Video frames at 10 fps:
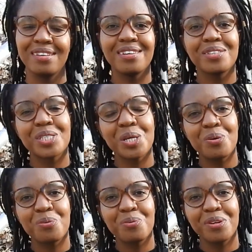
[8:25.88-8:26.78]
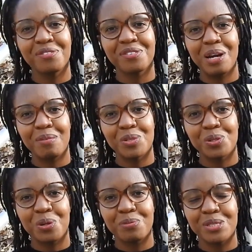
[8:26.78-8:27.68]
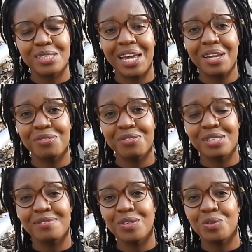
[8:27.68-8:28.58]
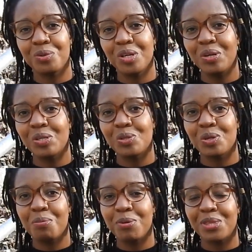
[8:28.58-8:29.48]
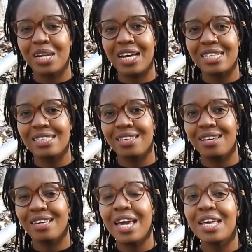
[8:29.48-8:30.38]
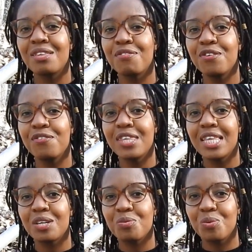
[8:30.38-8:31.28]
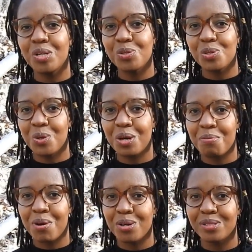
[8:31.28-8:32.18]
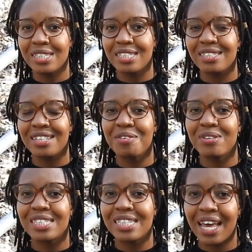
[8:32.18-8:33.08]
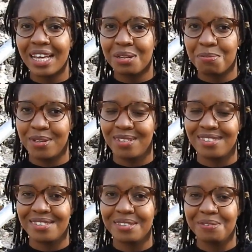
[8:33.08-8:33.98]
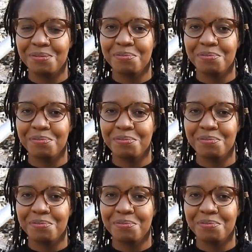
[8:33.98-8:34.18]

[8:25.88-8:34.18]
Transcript: Yeah, so we've come to almost the end of this video. We're going to talk about the last thing. The fifth thing that we want to talk about is recycle bins.